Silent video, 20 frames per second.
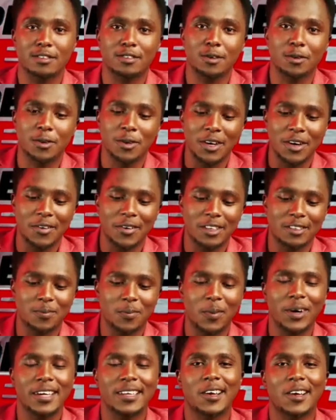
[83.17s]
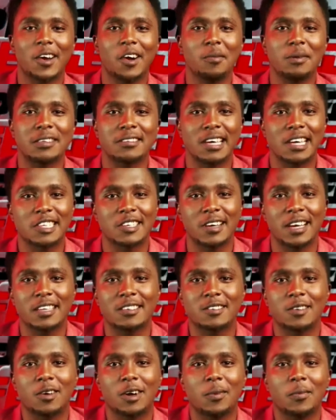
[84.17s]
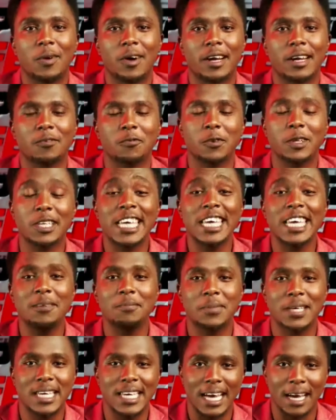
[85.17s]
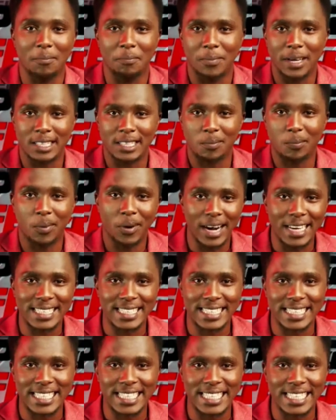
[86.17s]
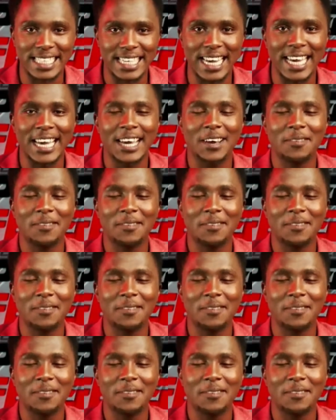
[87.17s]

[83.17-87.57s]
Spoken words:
So respond in the comment section. Let's talk about it. Will he be a better president?